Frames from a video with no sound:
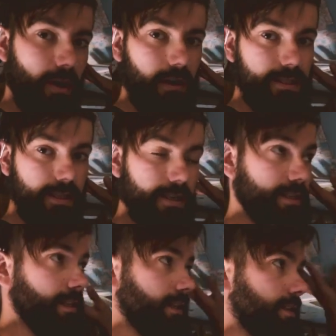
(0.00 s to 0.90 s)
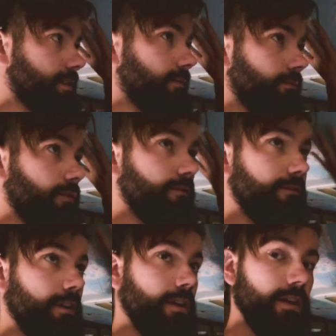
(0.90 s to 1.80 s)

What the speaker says: part to this is the roof